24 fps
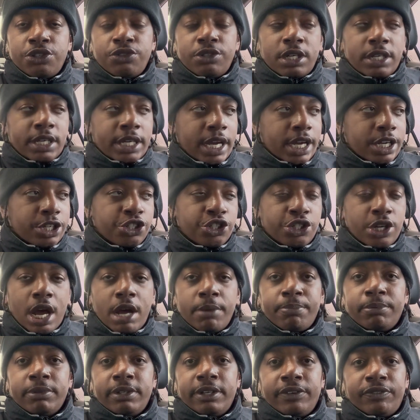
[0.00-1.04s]
You could catch
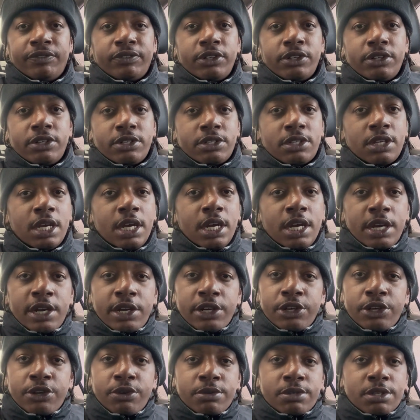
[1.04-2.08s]
shoplifters,
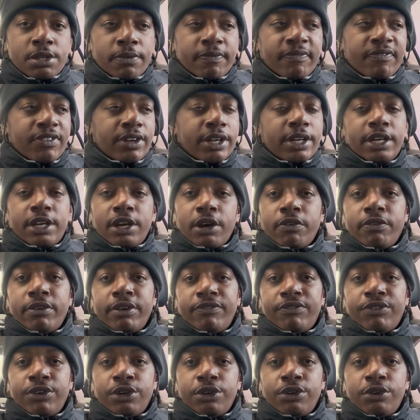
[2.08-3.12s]
do some video
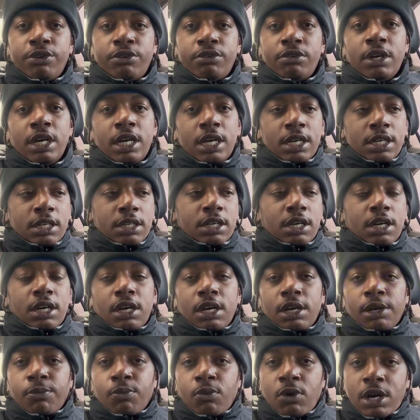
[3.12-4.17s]
review,
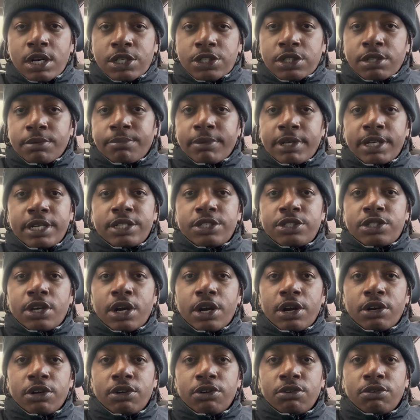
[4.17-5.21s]
watch some
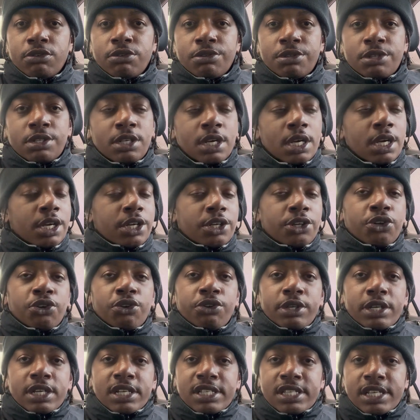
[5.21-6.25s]
internals, do
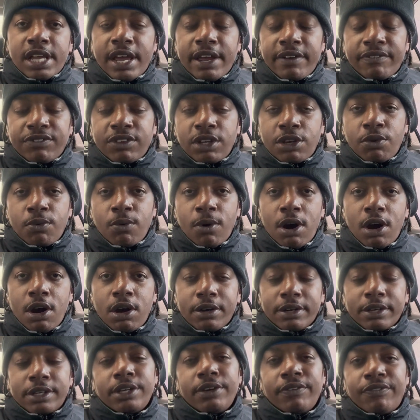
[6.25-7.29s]
your safety
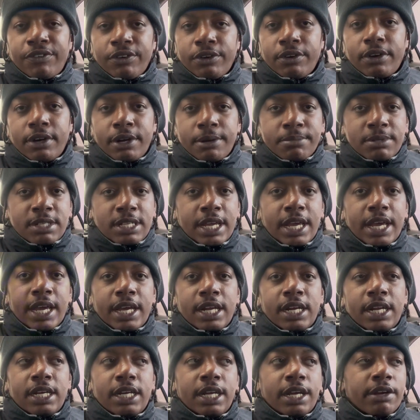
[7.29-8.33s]
walk. You feel what I'm
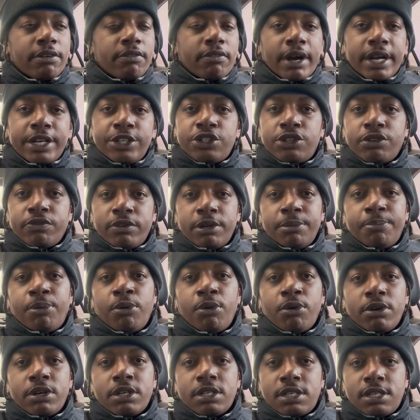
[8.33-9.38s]
saying? And then write your
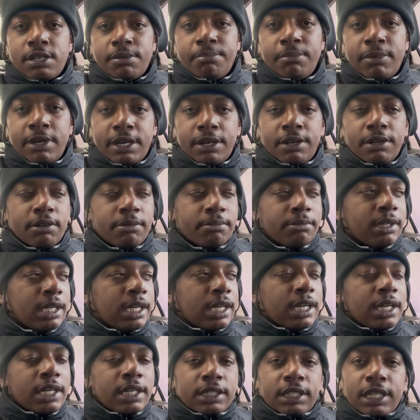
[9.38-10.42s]
report, submit them,
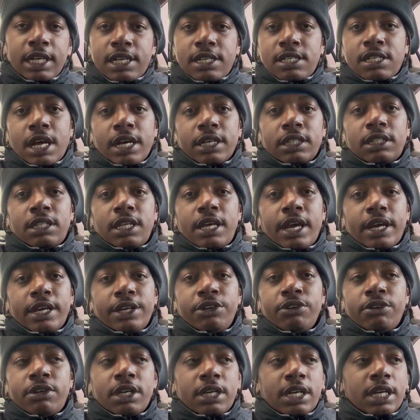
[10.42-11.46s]
things like that.
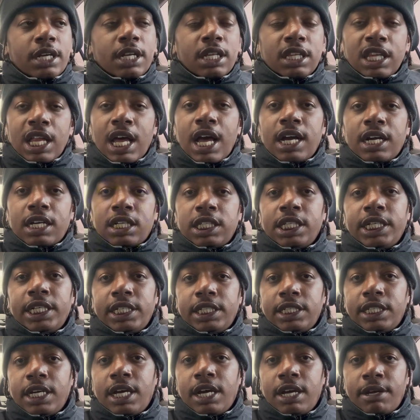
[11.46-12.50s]
You could get a lot
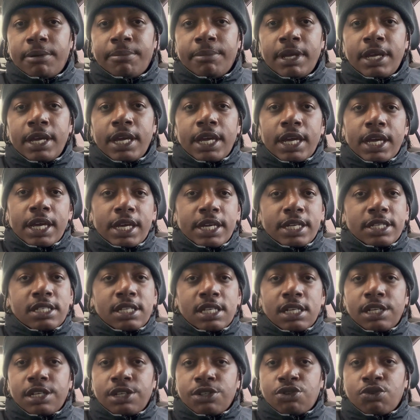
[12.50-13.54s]
cleaned up in
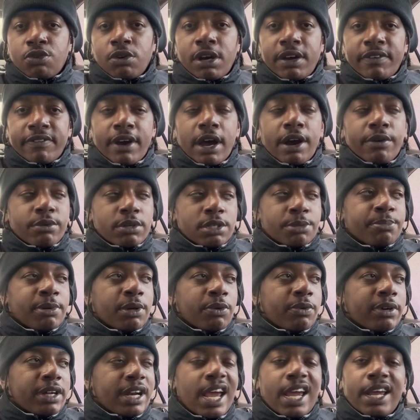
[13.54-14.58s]
10 to 12 hours. But
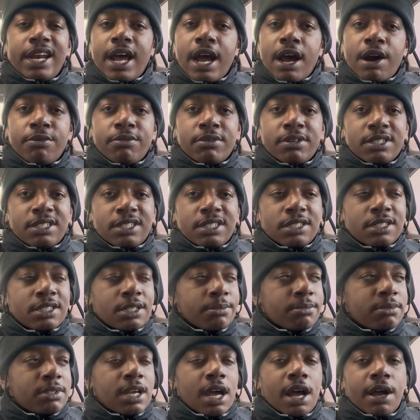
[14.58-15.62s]
with 8 hours,
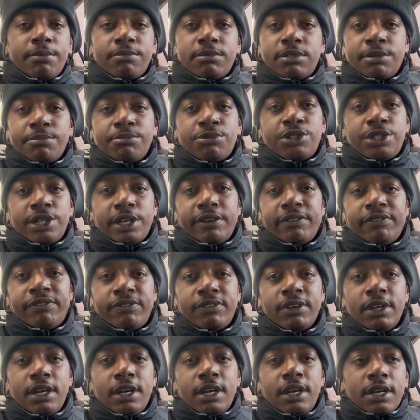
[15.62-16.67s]
sometimes them shifts
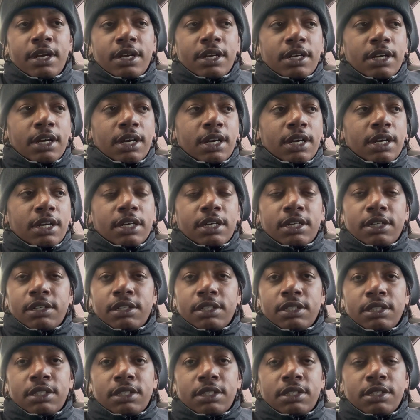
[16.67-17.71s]

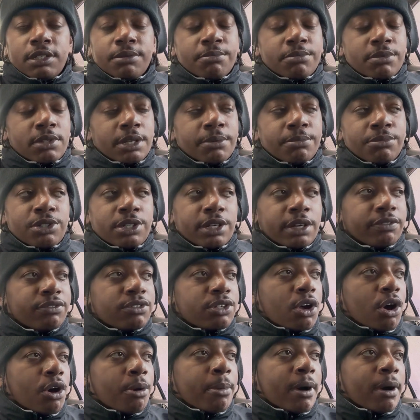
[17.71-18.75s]

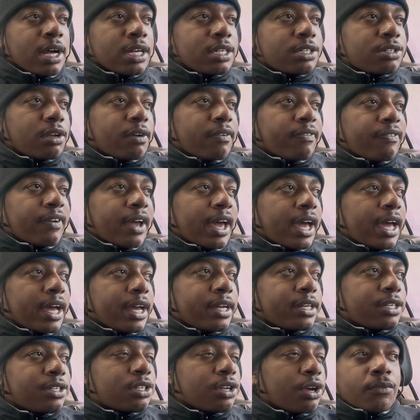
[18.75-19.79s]
go by so
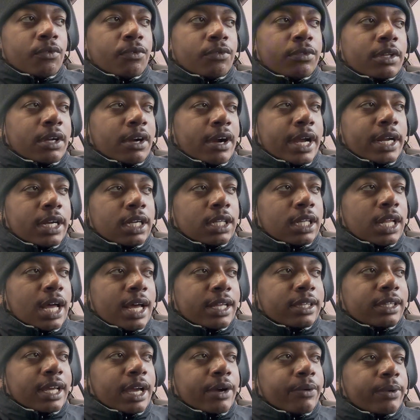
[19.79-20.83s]
fast. So there ain't a
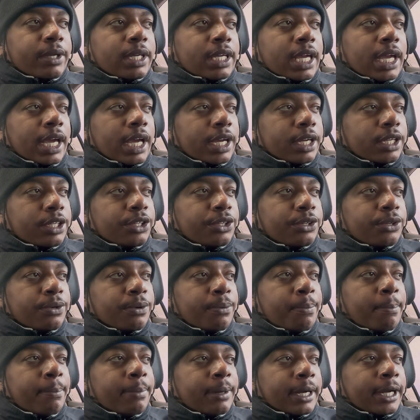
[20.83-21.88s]
lot that we can do,
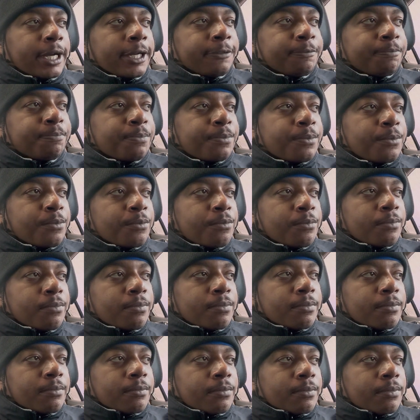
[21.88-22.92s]
but
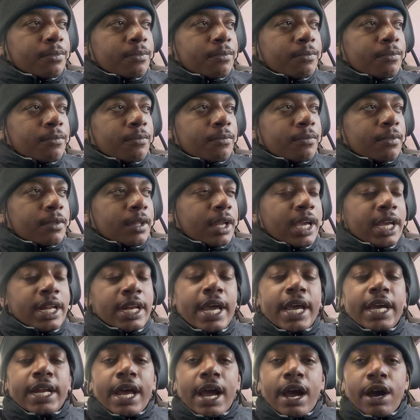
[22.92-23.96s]
in
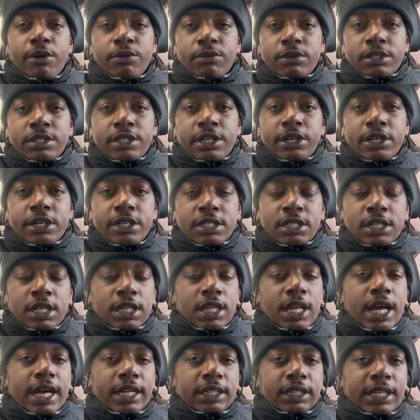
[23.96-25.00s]
8 hours, there is a
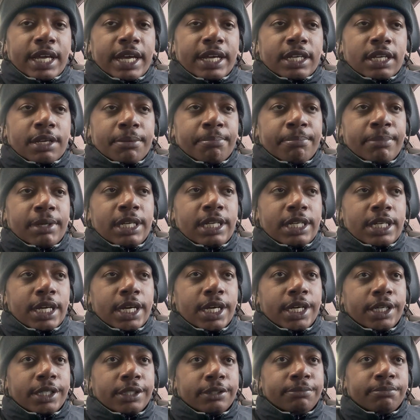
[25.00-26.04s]
lot that can be
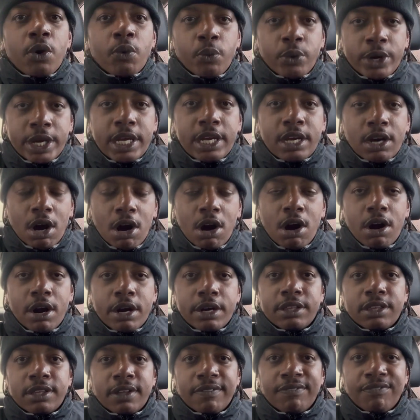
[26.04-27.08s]
done. We
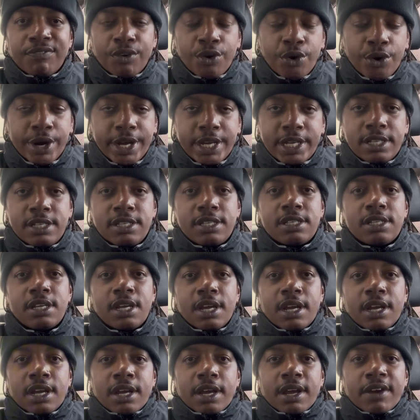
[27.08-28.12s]
are the voice
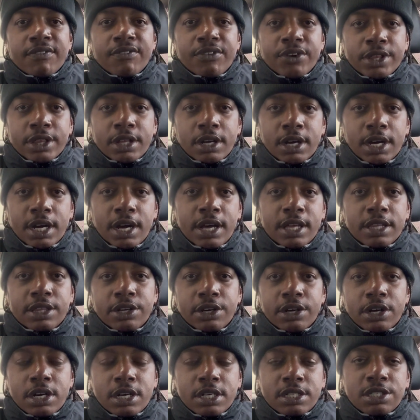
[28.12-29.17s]
for the
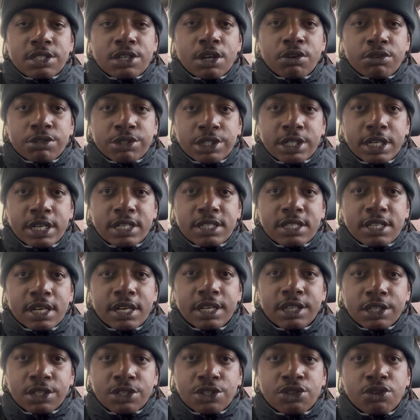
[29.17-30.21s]
other associates
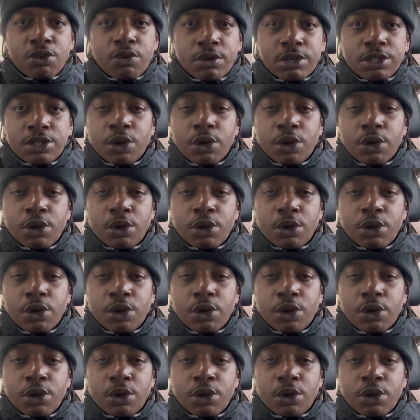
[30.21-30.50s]
in the store.